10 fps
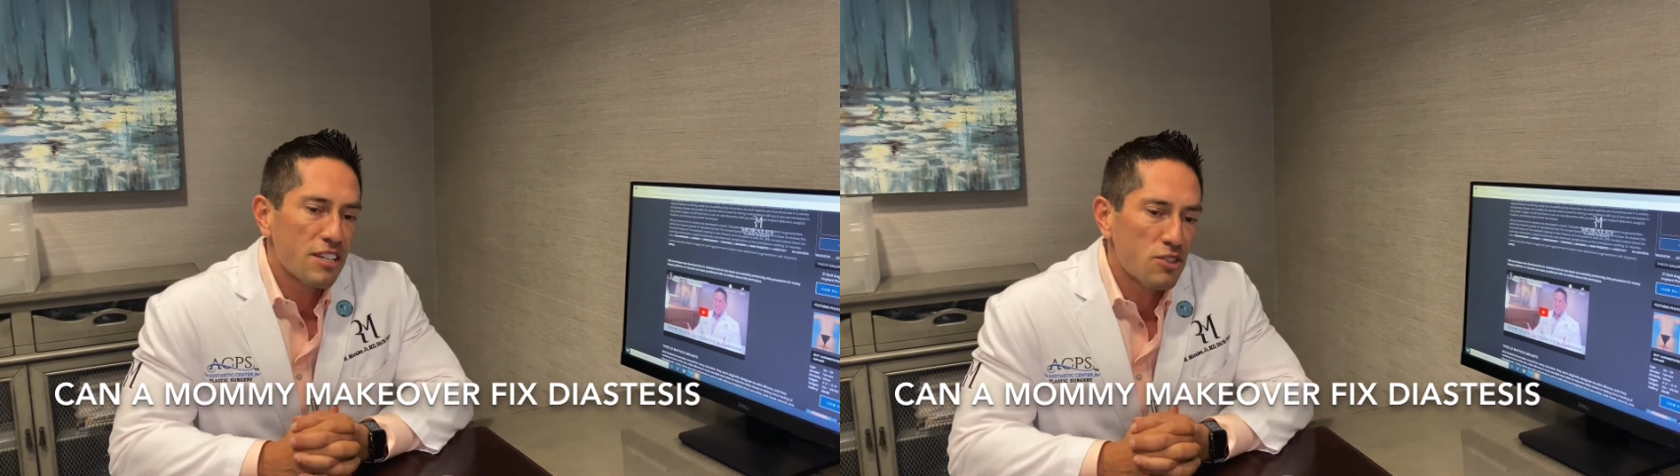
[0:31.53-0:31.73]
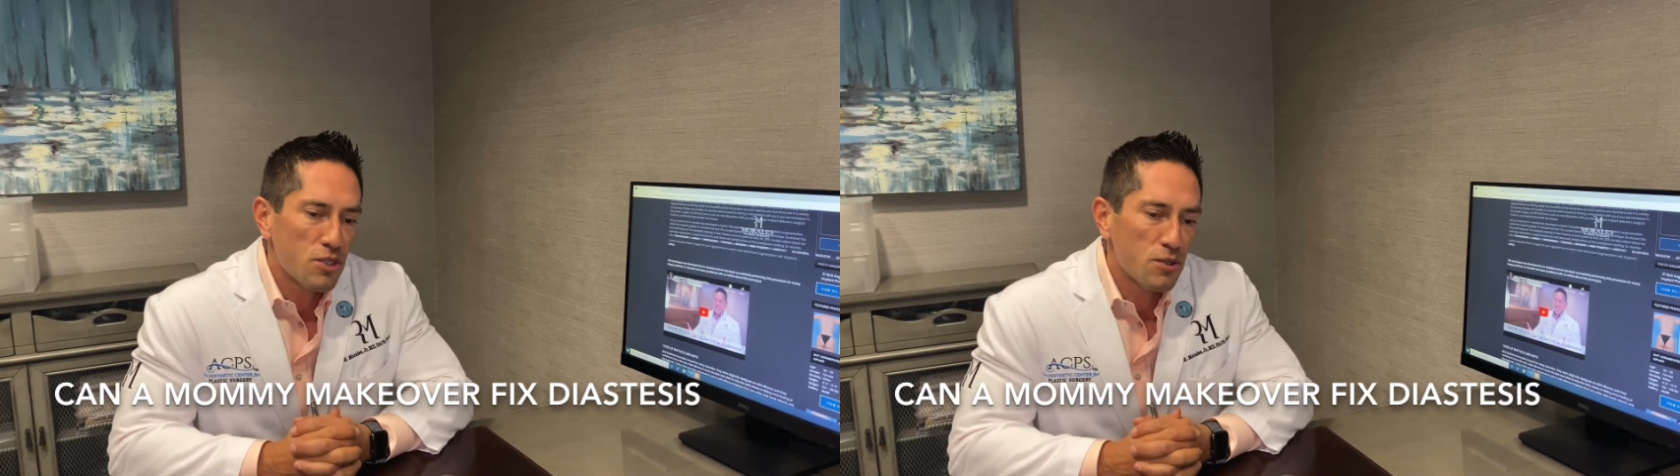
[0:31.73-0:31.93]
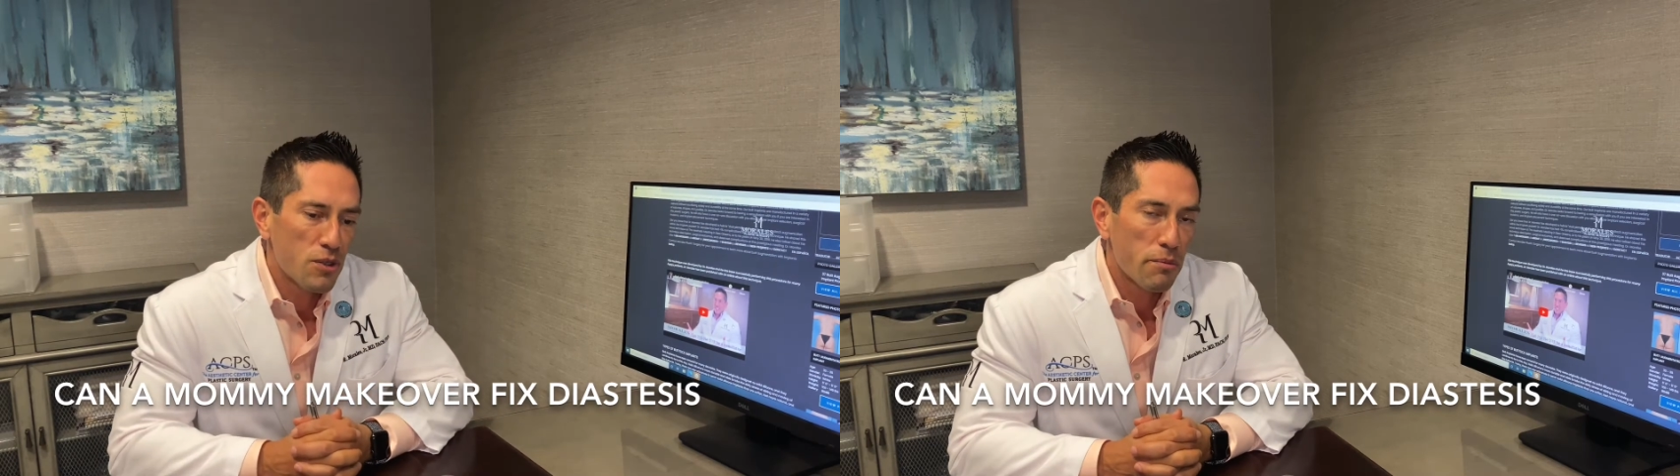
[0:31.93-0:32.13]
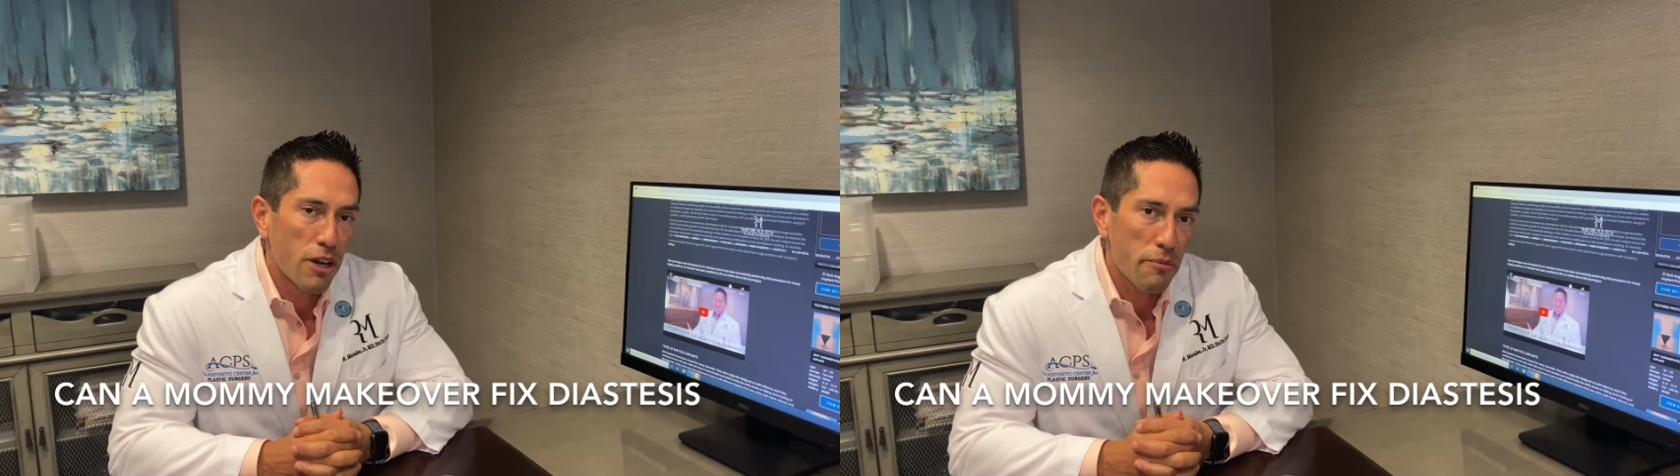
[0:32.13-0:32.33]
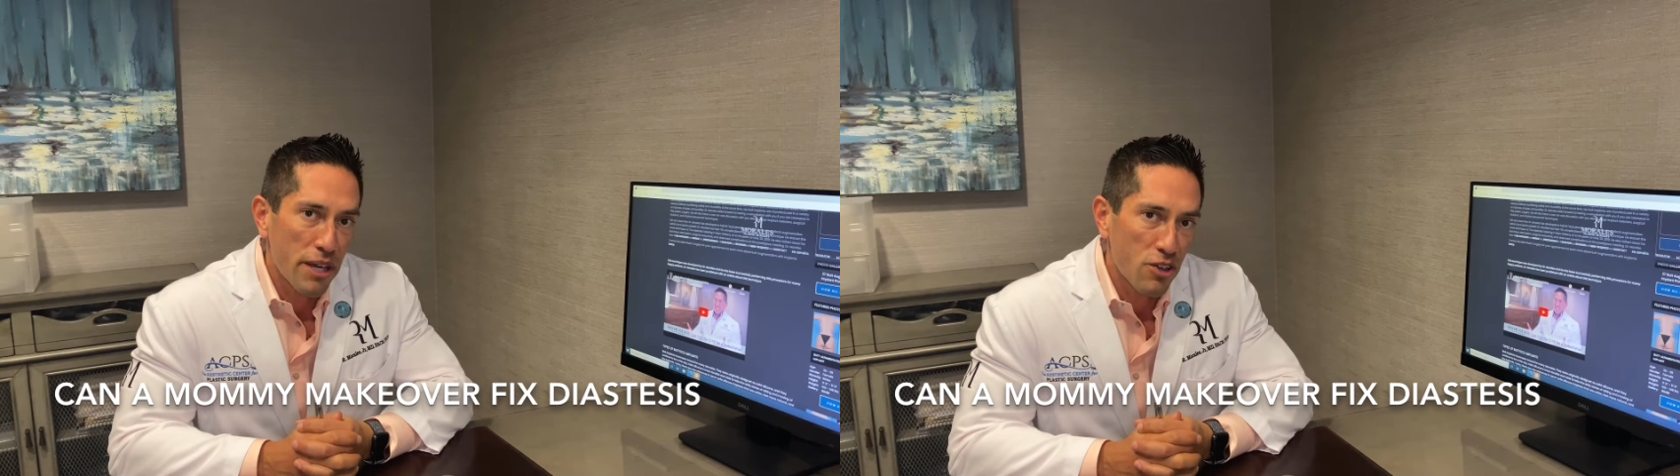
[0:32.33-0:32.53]
to the Maui
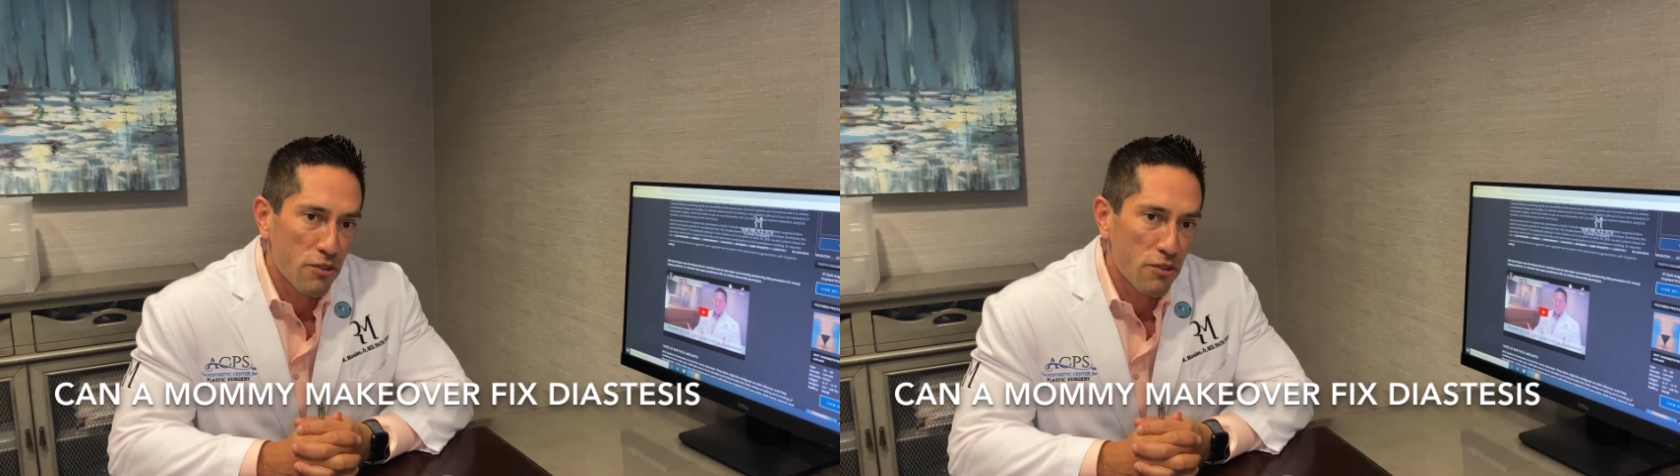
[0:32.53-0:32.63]
makeover